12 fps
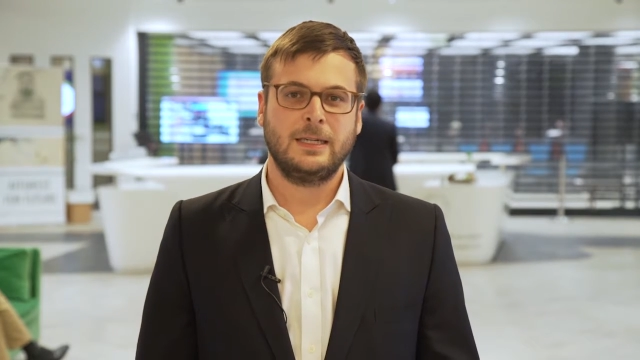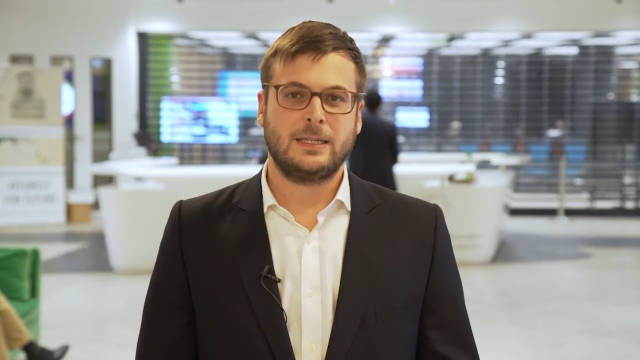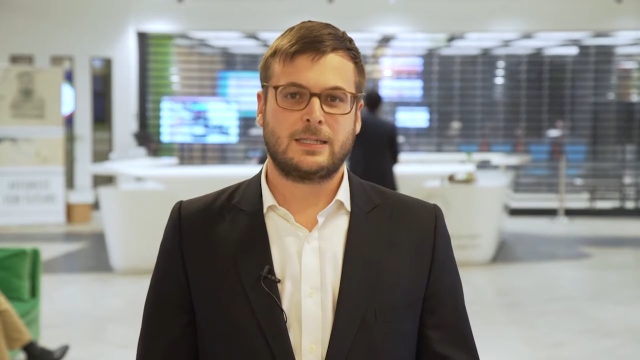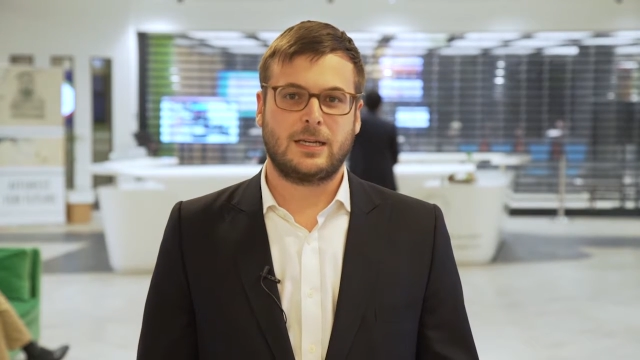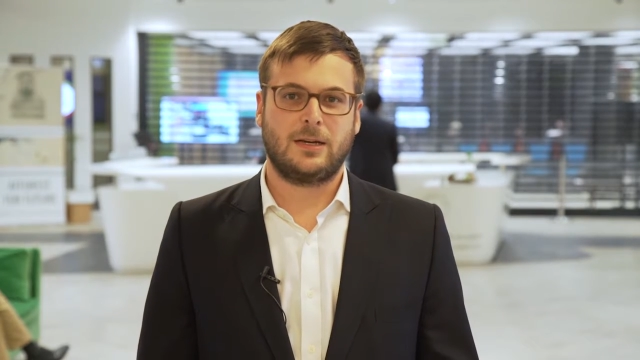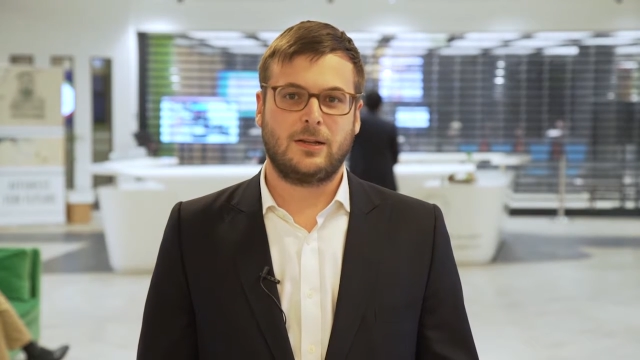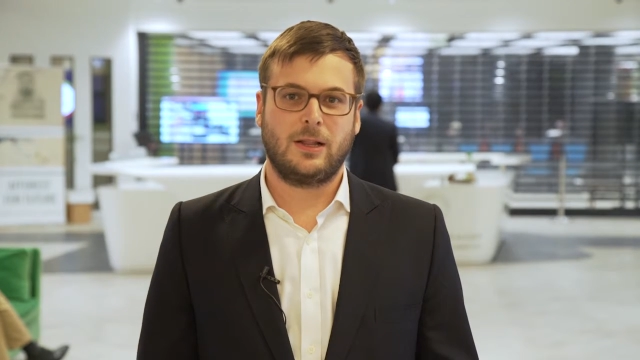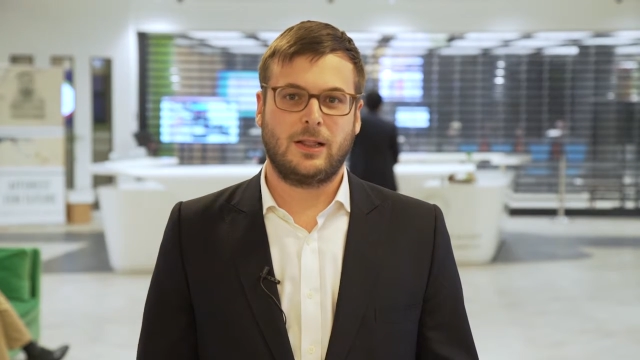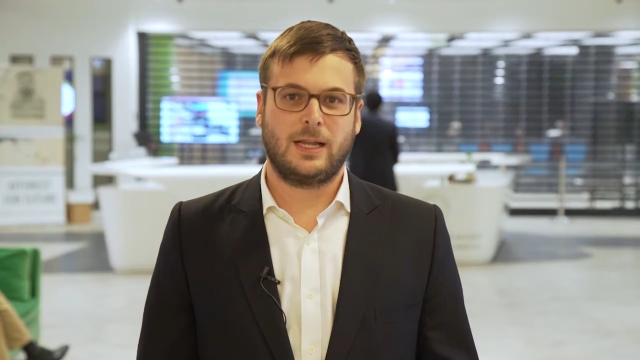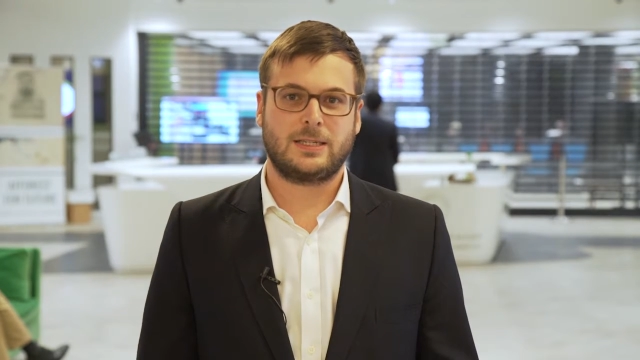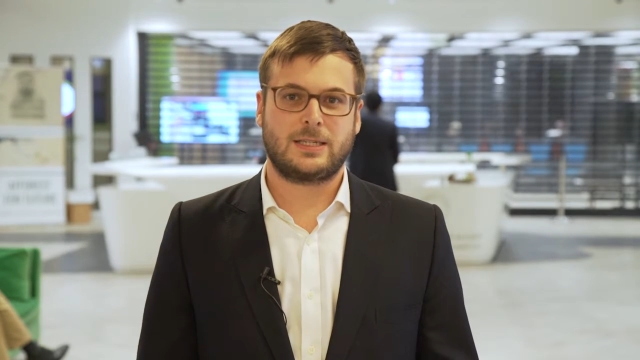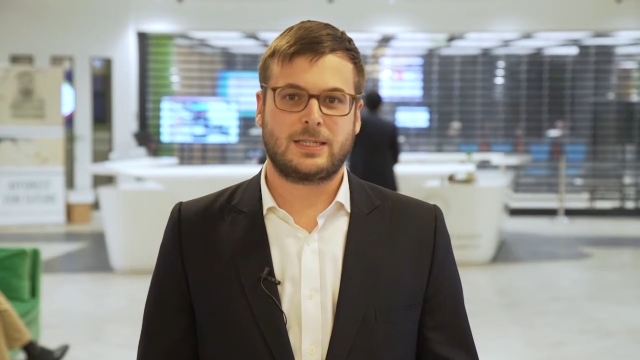So
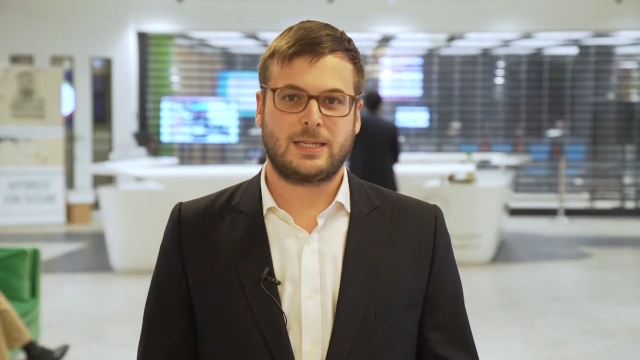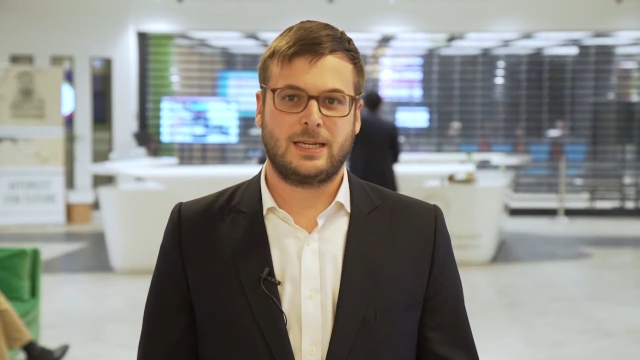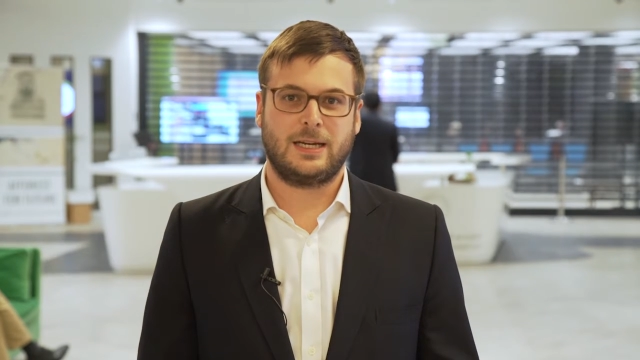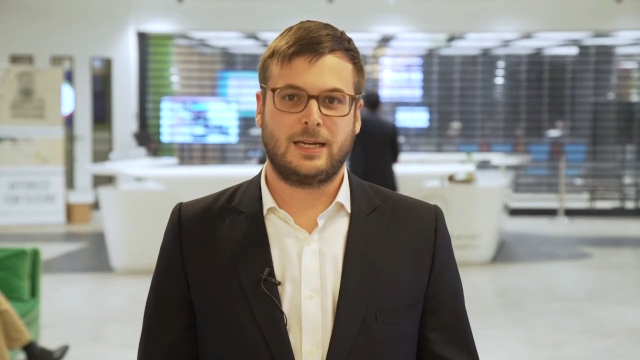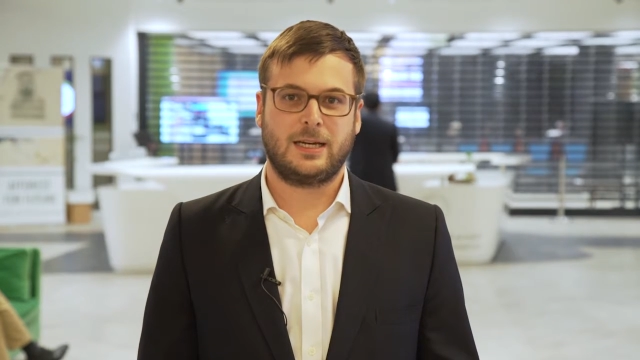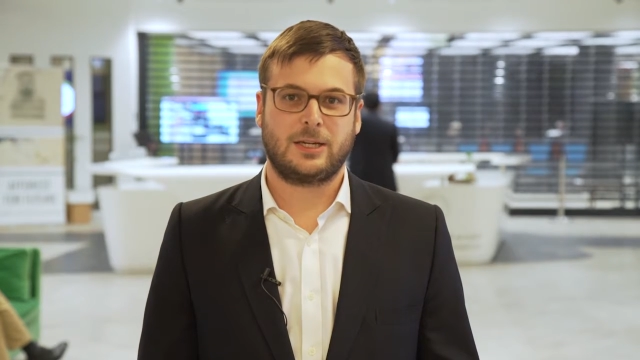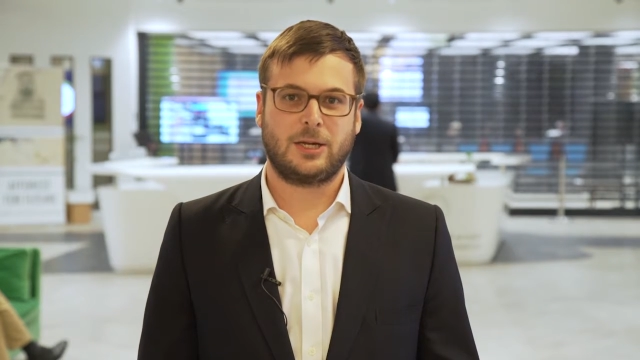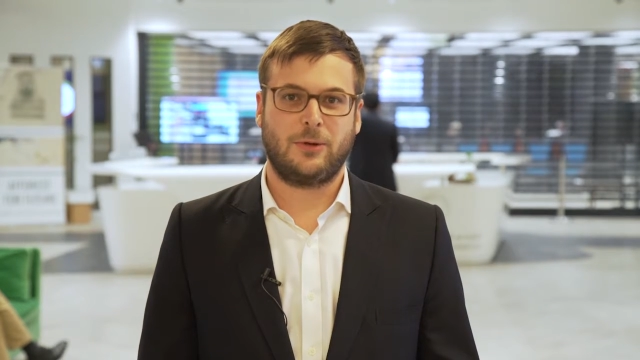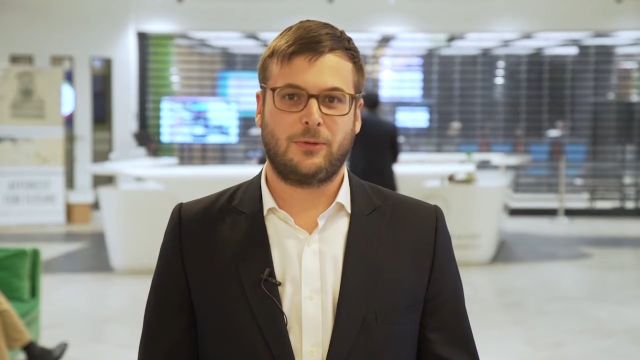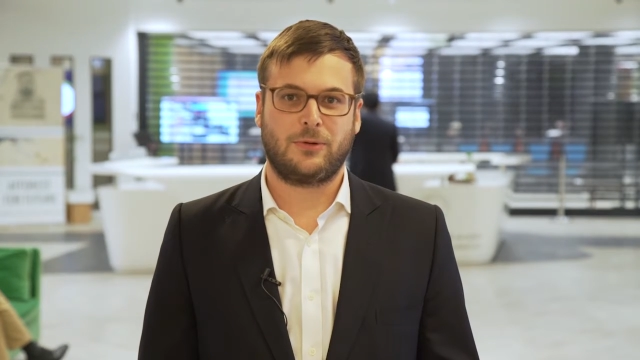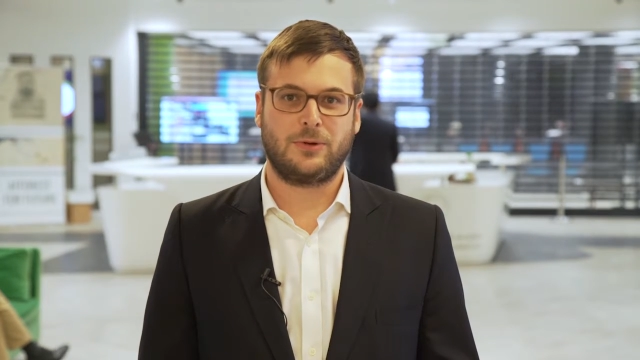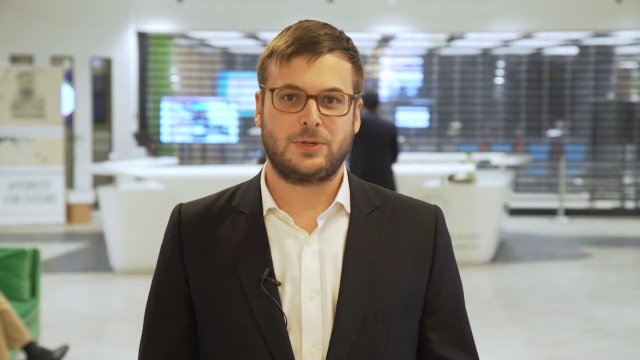let's go
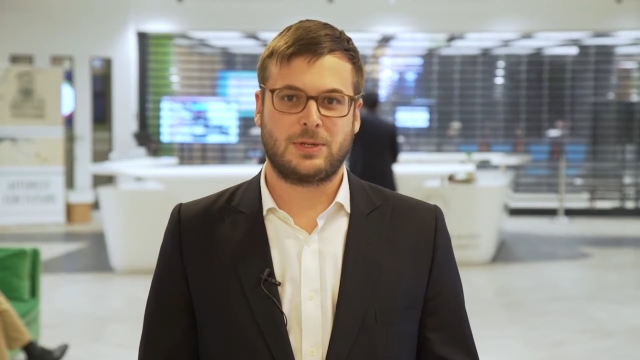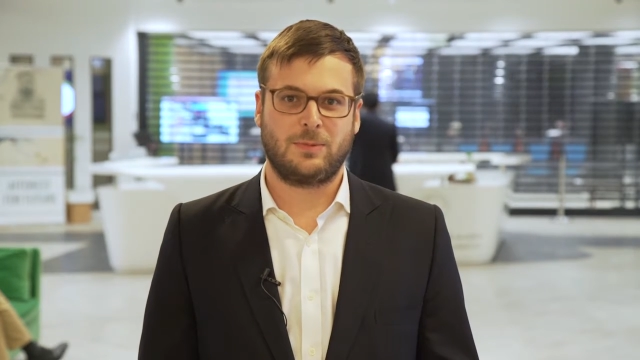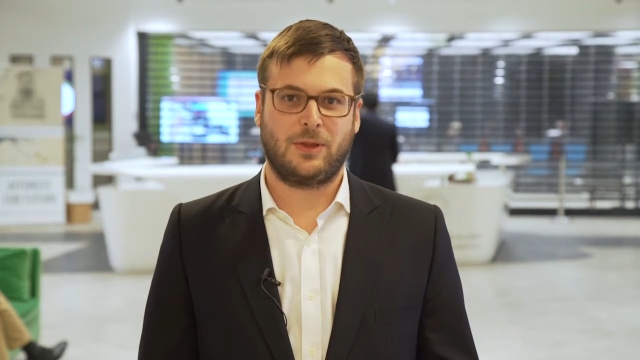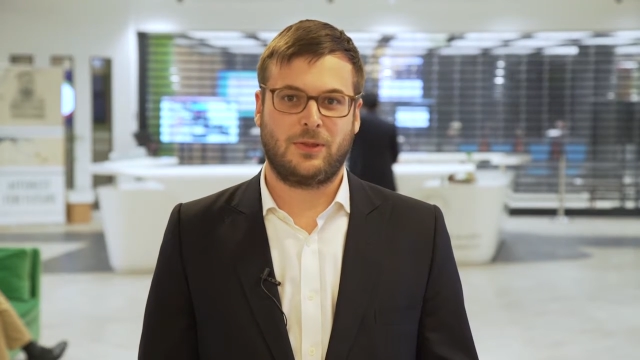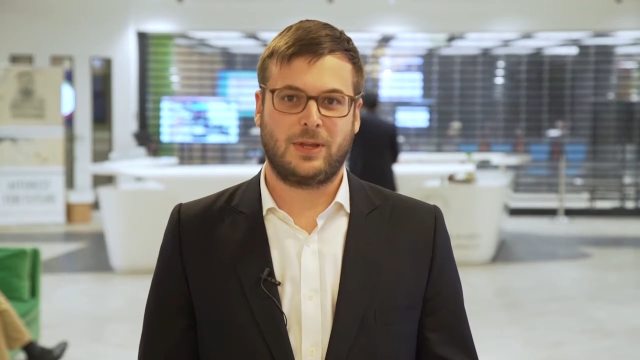through some of